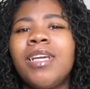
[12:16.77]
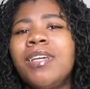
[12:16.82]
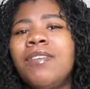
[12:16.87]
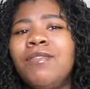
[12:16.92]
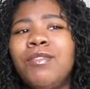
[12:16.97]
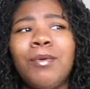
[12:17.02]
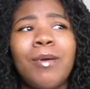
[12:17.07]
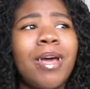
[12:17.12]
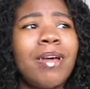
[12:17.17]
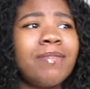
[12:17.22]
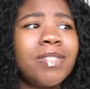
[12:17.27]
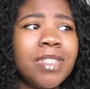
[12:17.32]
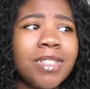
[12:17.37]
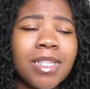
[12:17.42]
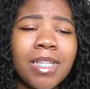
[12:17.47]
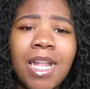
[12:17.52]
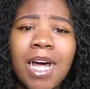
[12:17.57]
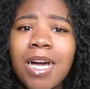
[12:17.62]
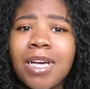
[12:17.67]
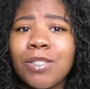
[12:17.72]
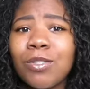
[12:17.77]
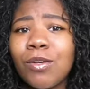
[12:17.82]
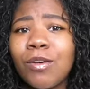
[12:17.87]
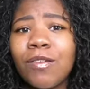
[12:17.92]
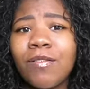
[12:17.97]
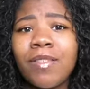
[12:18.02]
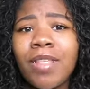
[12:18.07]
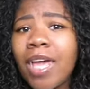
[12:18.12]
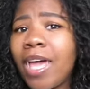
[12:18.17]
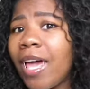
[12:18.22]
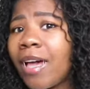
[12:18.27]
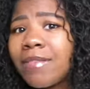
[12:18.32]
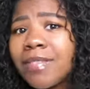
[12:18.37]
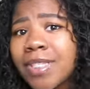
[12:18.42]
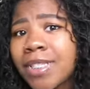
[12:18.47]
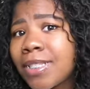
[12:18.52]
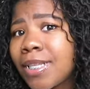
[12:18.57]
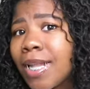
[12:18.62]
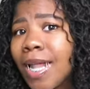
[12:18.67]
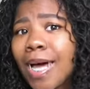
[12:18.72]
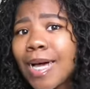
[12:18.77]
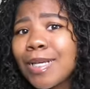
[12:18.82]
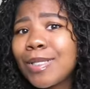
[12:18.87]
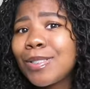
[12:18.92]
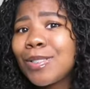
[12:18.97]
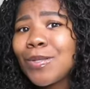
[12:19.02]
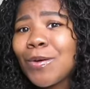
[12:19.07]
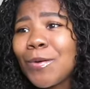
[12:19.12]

If you have Sisterlocks, or if they have Sisterlocks,